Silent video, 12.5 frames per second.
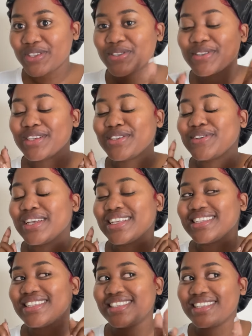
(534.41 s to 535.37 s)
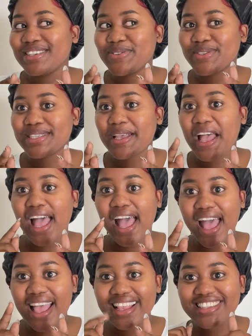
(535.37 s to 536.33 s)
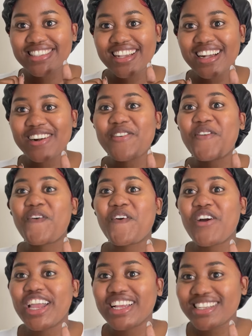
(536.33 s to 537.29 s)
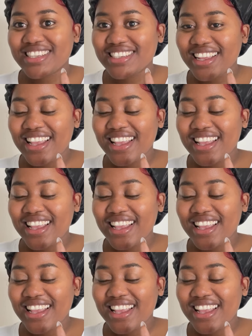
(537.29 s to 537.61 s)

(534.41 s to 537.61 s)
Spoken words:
so that you guys see what's this girl worked.